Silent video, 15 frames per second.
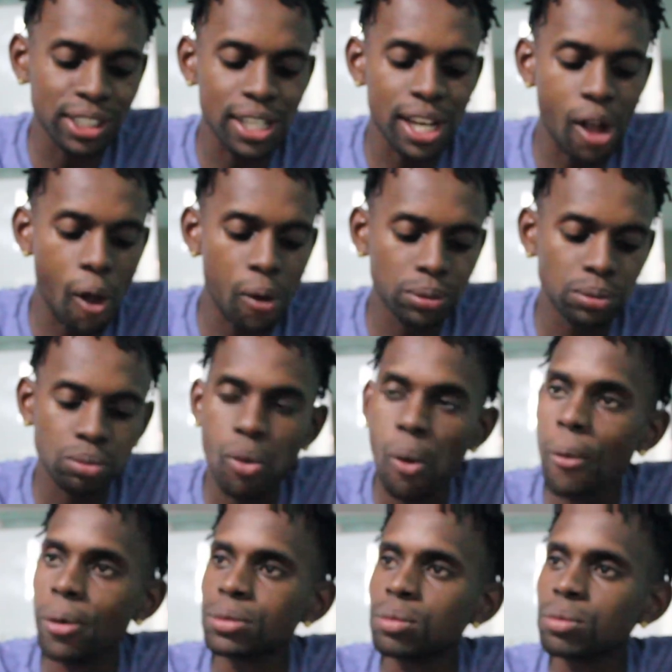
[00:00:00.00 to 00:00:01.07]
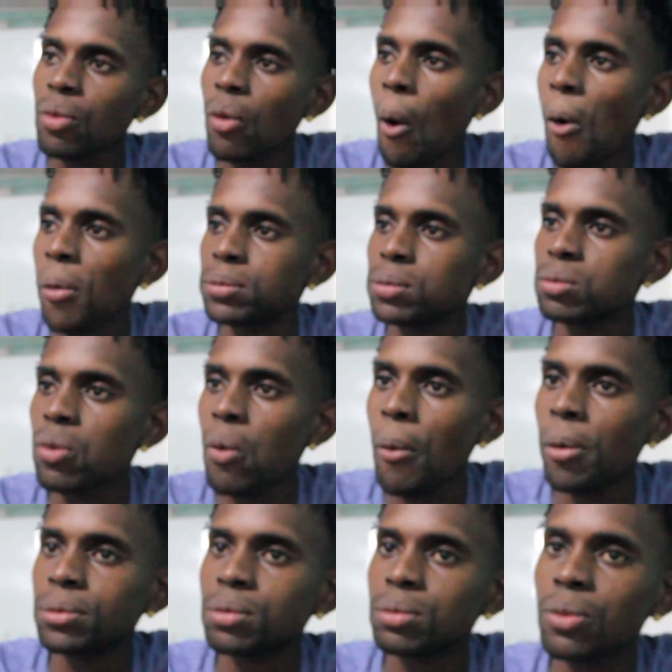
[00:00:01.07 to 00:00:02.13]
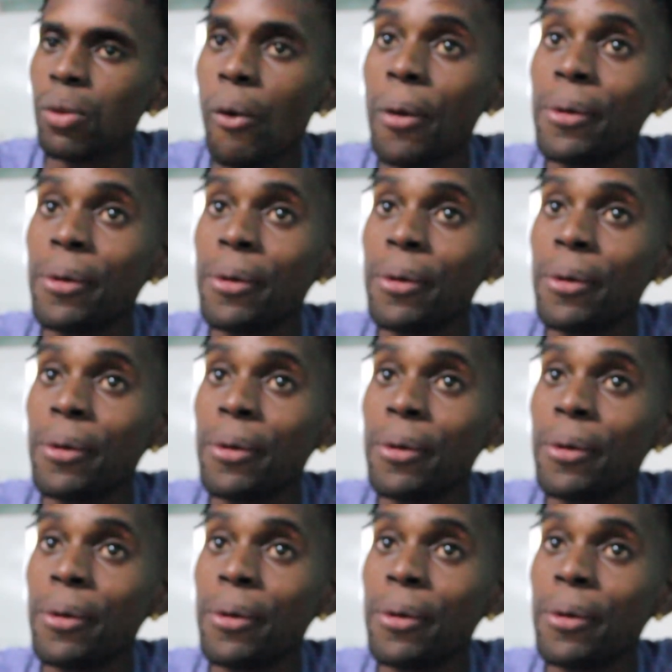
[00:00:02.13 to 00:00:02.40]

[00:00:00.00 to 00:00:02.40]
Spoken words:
And then you just push her up in the hair.